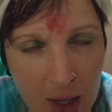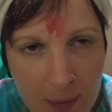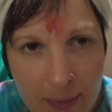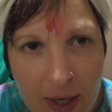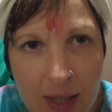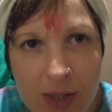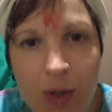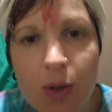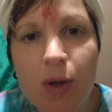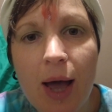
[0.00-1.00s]
because the
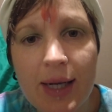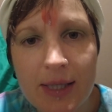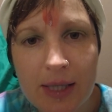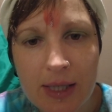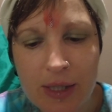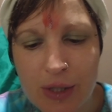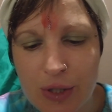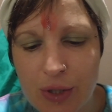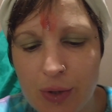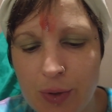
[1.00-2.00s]
whole idea
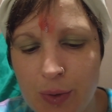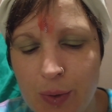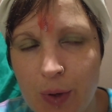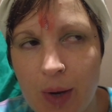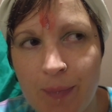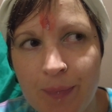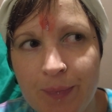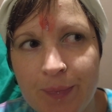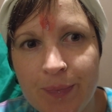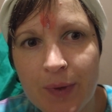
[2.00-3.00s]
is
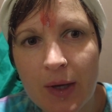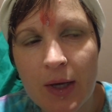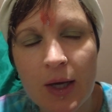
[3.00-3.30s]
to